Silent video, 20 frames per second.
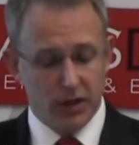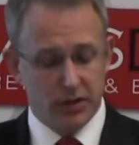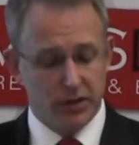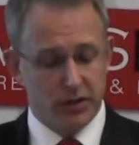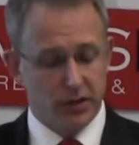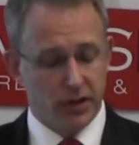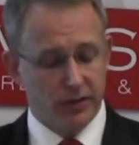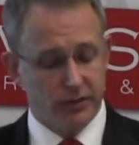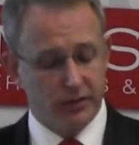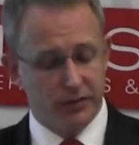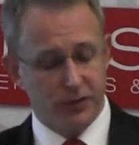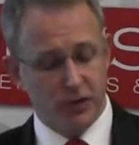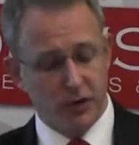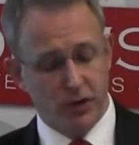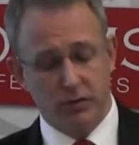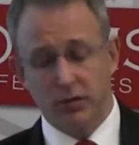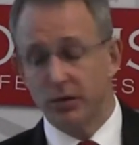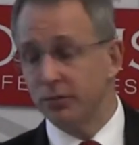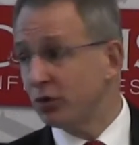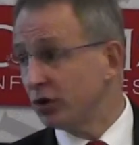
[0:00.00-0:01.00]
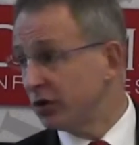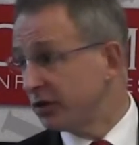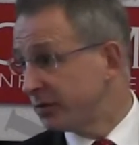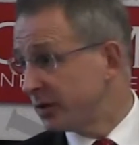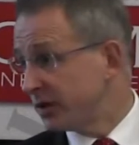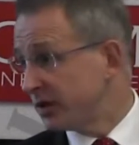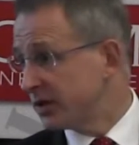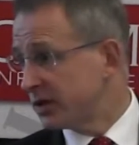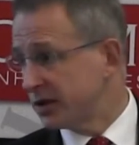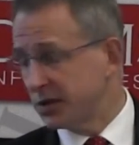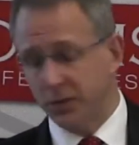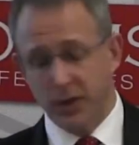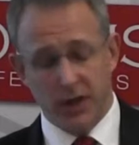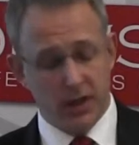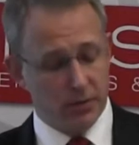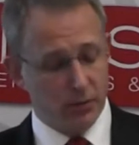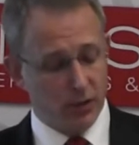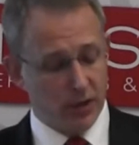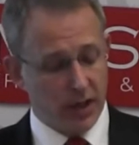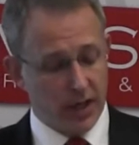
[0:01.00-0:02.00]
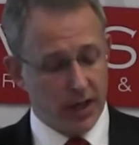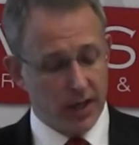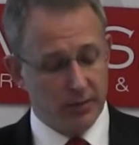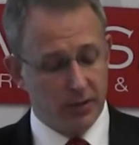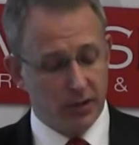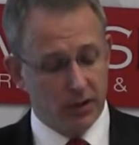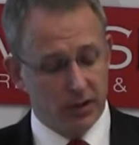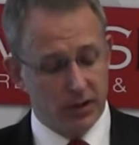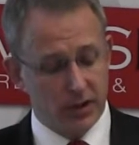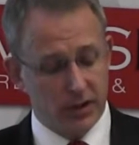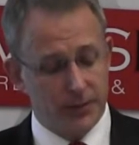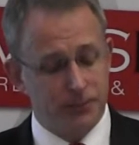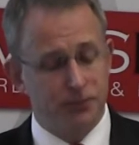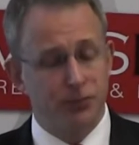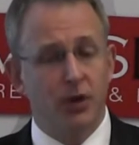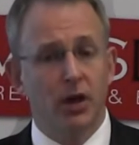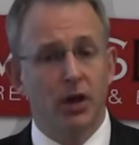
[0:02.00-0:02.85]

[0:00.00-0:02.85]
to deliver further improvements to speed and reliability.